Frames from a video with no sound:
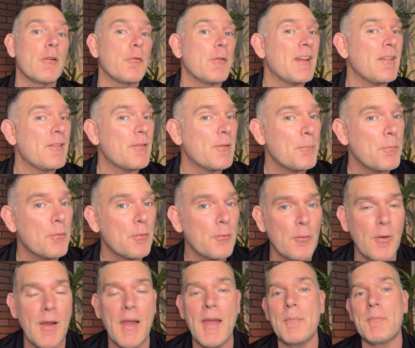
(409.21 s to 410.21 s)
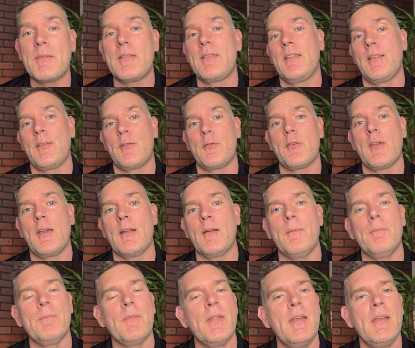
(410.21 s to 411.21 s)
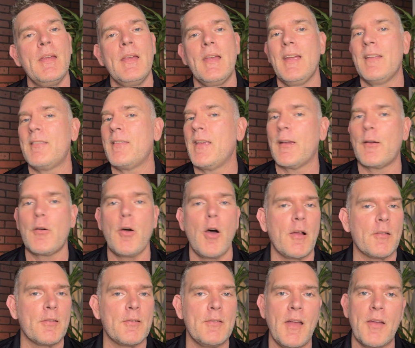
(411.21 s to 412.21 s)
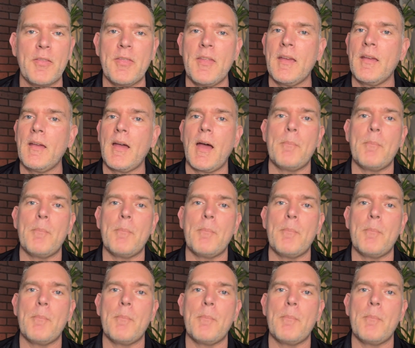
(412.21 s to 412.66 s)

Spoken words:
already subscribed to this channel, it costs nothing.